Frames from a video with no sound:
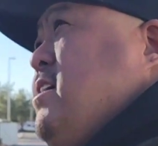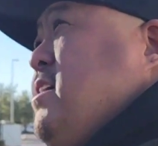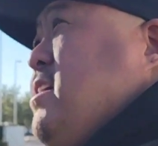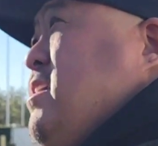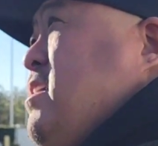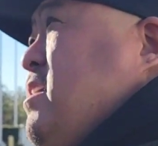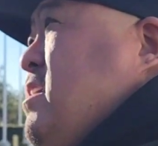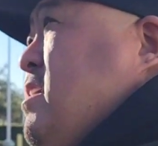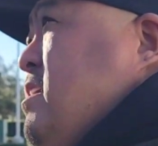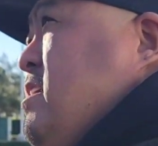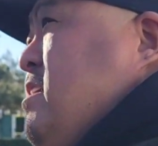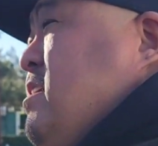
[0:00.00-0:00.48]

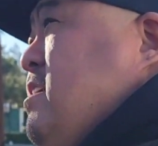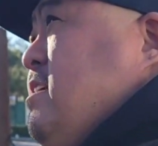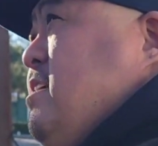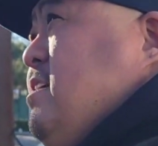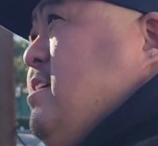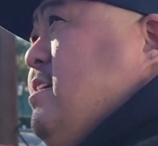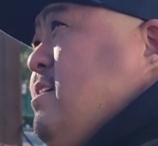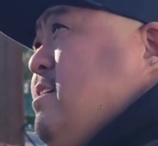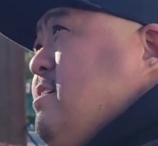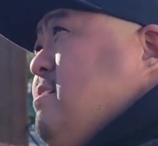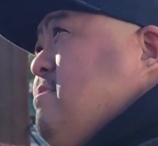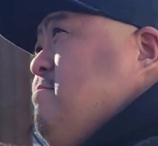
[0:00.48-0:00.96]
So when you
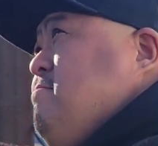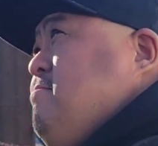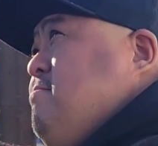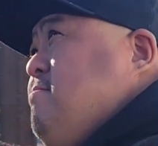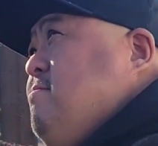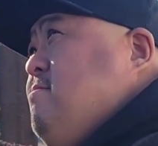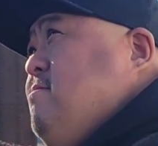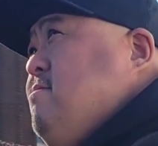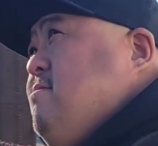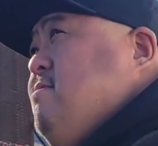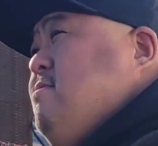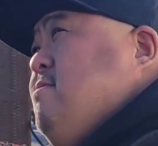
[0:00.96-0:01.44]
buy this
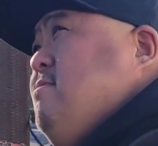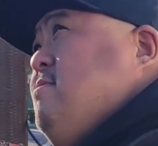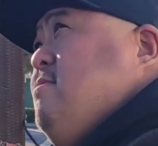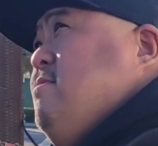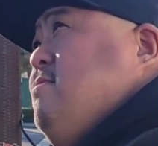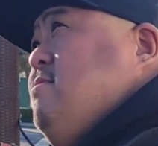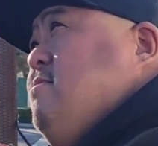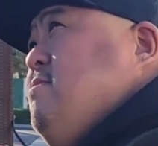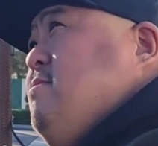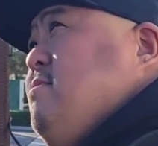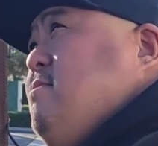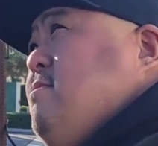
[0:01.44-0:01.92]
machine, it comes
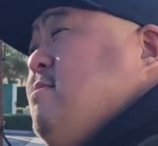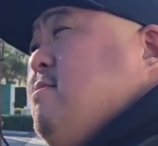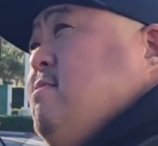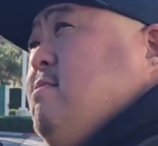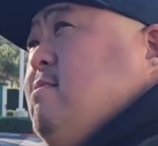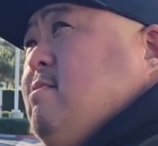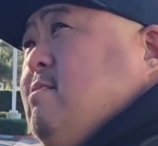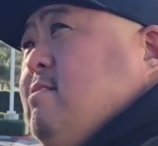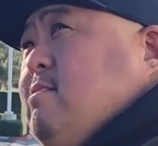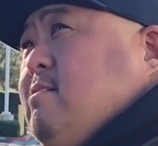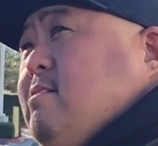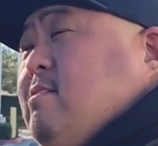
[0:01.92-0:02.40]
with a free
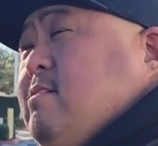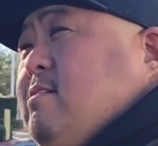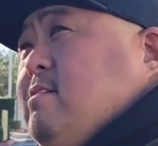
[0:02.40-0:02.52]
employee.